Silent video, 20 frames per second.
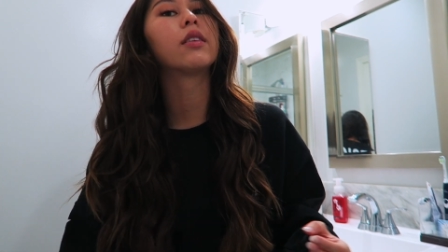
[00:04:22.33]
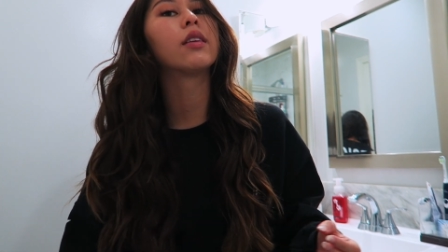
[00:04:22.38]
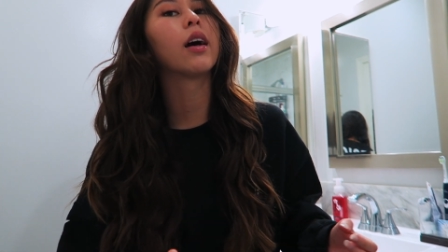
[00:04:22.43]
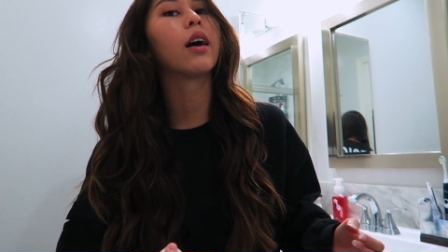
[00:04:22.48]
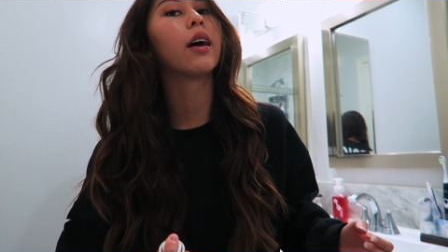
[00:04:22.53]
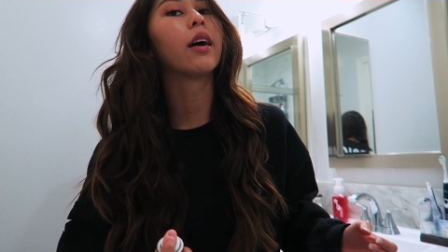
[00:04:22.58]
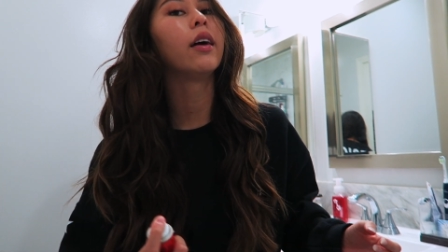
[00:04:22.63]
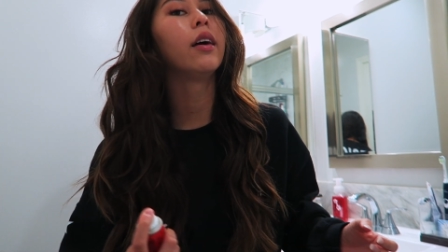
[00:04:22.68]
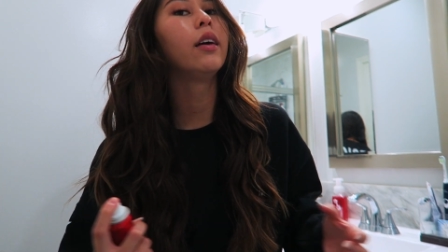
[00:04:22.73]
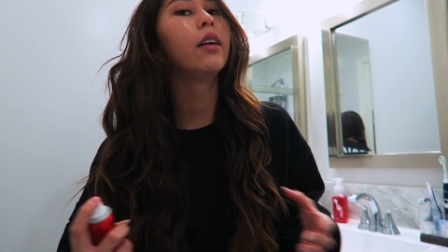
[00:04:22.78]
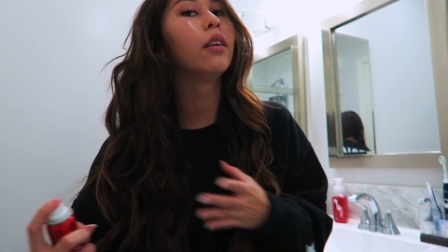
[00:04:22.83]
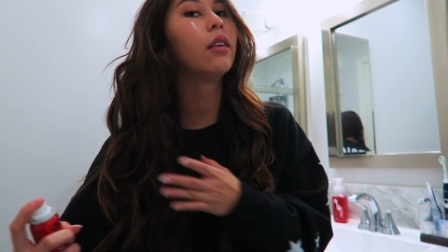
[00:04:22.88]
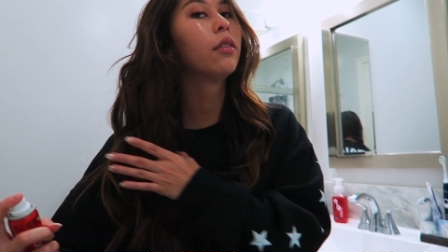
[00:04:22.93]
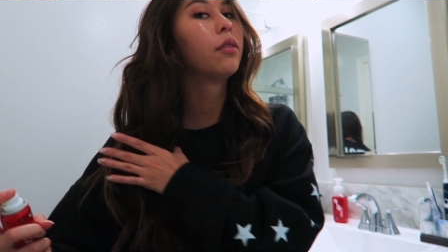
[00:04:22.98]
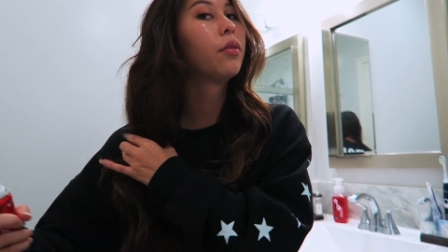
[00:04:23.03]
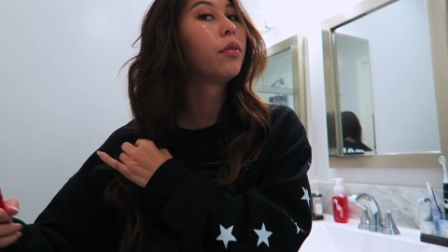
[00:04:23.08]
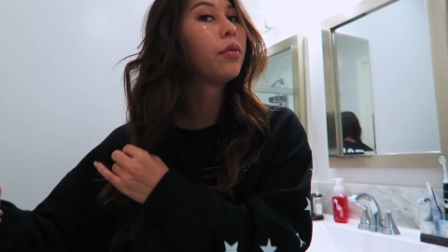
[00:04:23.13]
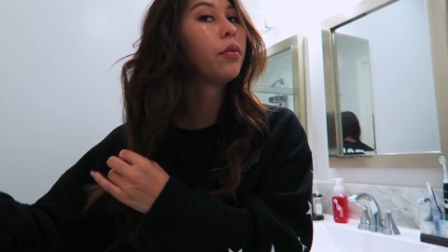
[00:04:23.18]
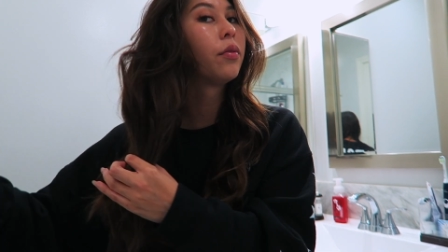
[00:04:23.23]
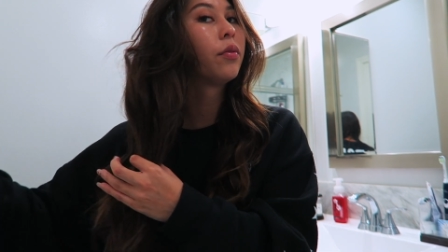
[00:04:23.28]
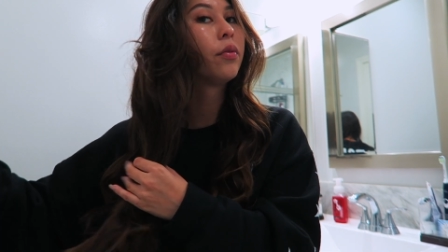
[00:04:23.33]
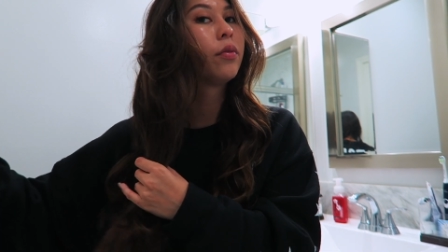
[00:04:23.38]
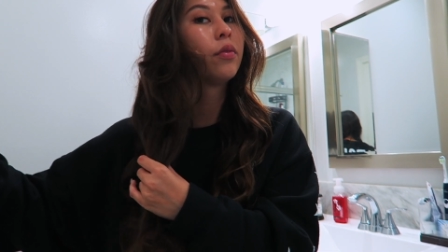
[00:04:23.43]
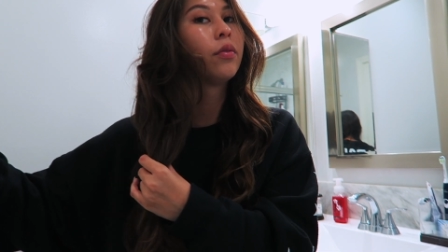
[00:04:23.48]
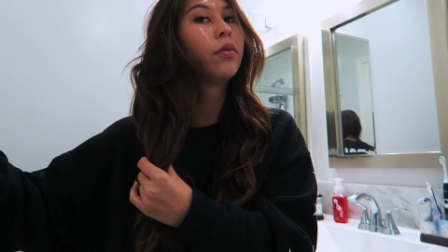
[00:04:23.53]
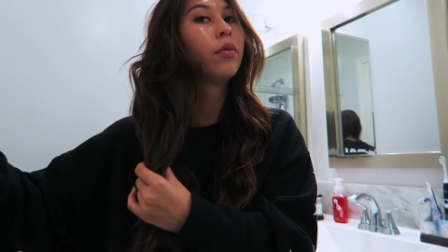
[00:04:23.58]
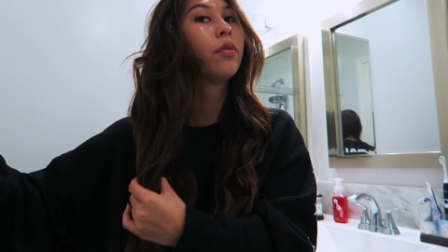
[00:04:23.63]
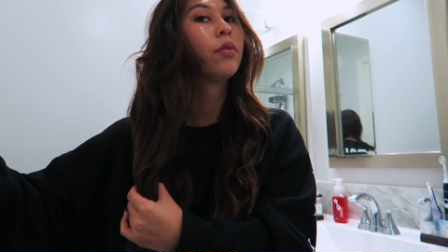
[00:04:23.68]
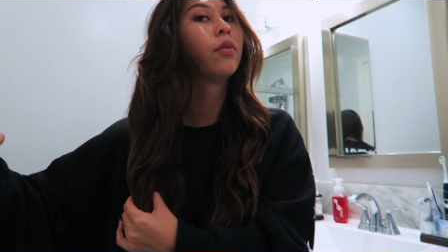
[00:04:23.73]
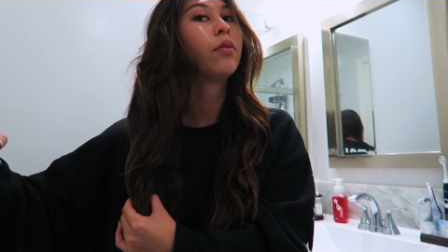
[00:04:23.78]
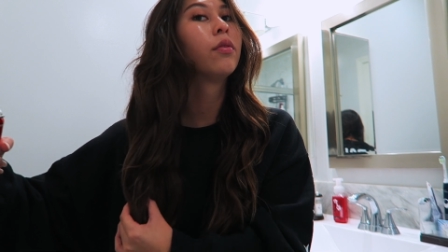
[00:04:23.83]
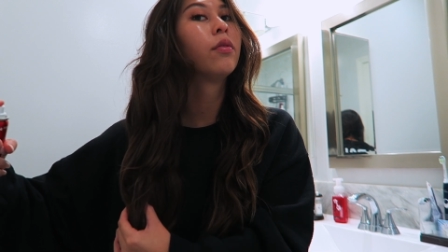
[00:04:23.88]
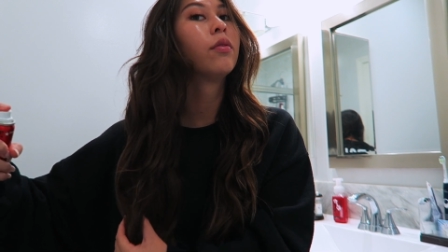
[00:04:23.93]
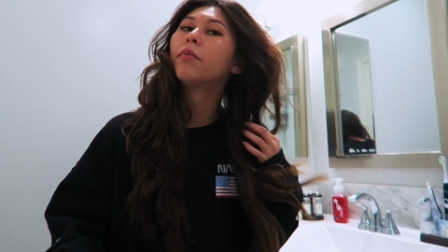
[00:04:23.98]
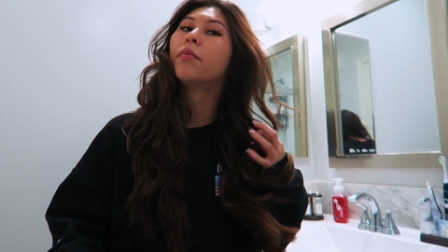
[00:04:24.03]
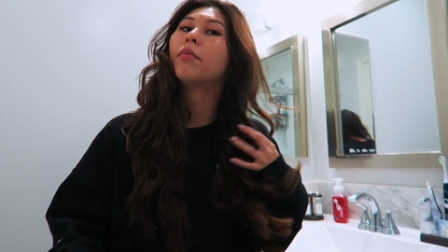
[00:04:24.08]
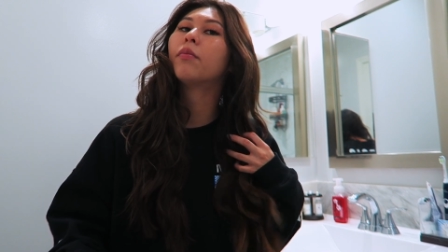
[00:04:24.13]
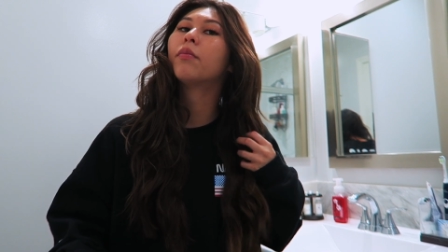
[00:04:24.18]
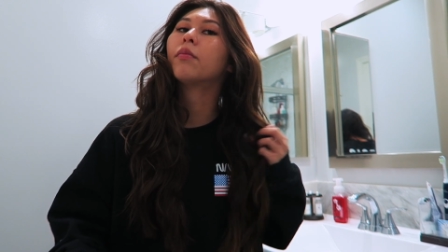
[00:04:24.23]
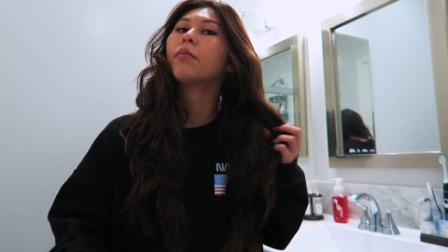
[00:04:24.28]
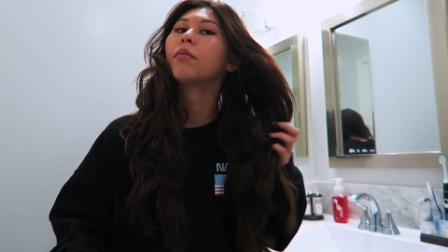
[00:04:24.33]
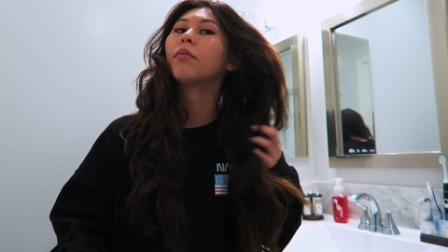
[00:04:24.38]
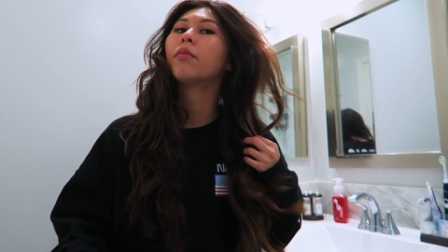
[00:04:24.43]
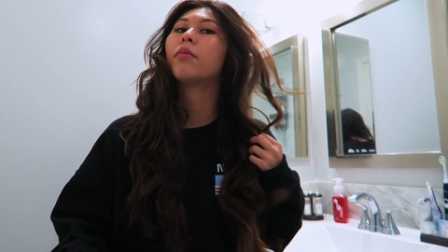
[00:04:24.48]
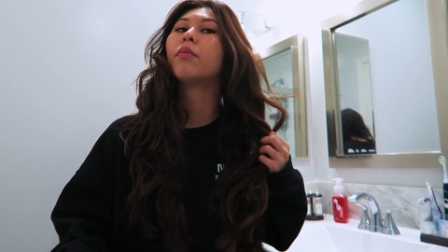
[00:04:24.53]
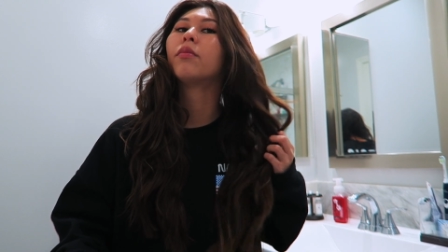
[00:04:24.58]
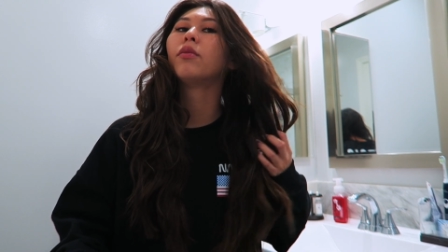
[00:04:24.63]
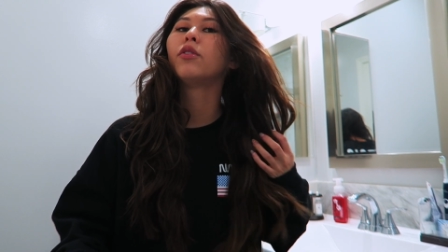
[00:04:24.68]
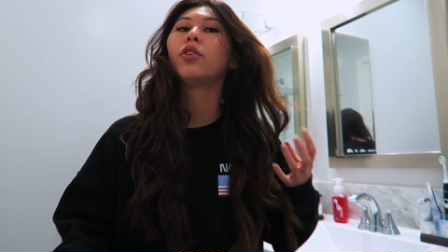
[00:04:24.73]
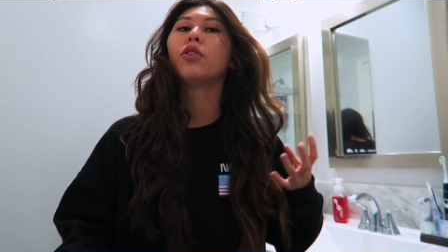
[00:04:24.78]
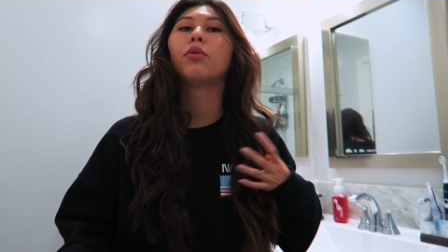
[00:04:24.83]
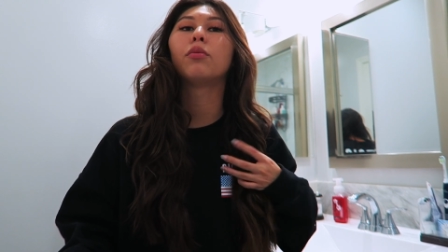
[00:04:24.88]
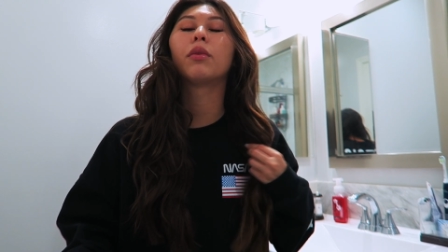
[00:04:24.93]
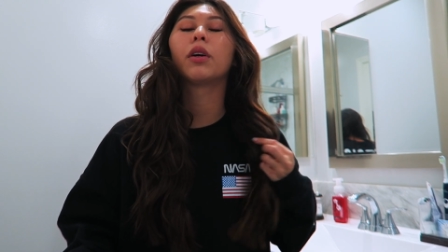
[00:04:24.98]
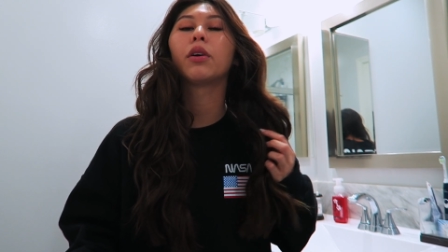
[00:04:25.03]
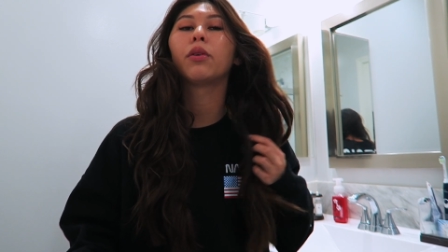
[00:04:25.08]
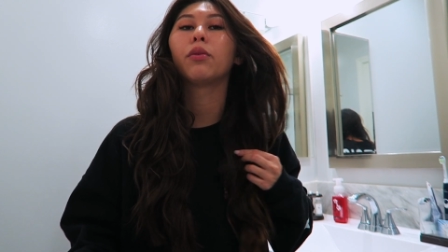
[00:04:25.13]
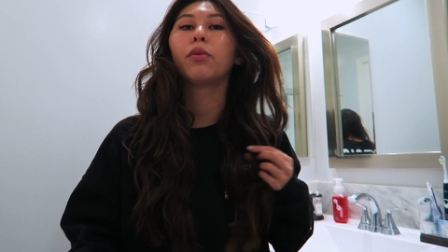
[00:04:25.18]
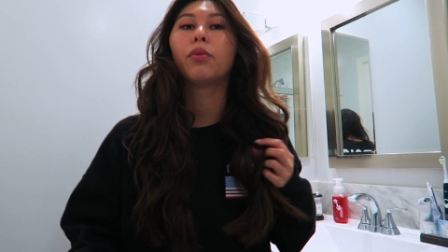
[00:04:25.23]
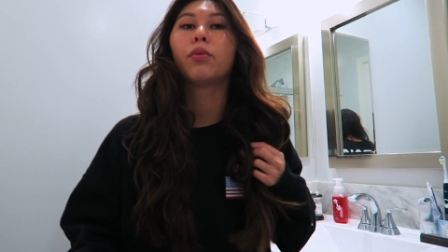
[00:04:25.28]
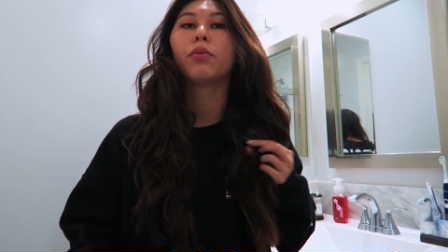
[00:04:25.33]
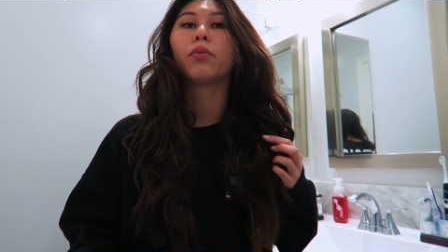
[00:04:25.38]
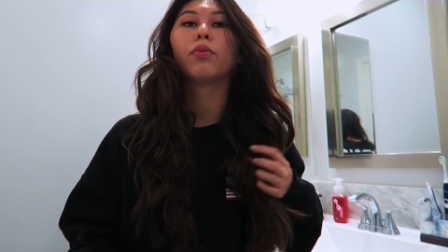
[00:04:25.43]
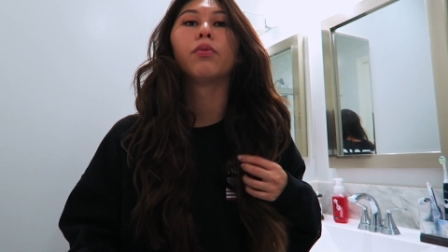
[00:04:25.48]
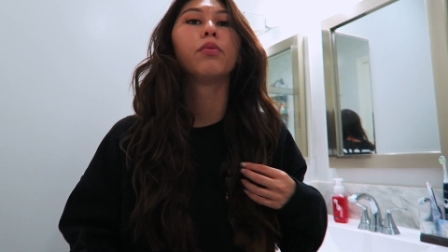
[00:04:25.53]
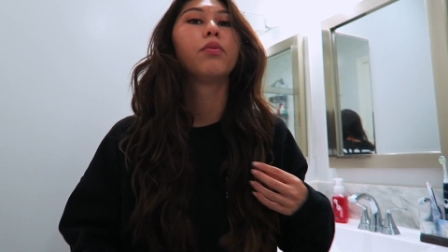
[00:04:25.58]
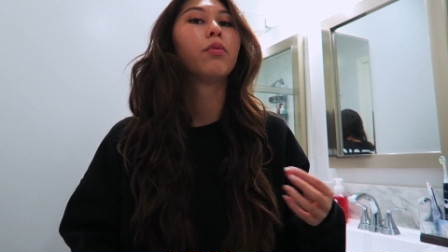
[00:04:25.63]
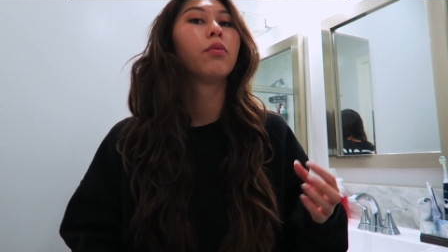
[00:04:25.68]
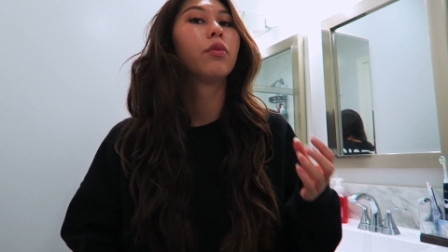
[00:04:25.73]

side, and just shake it out.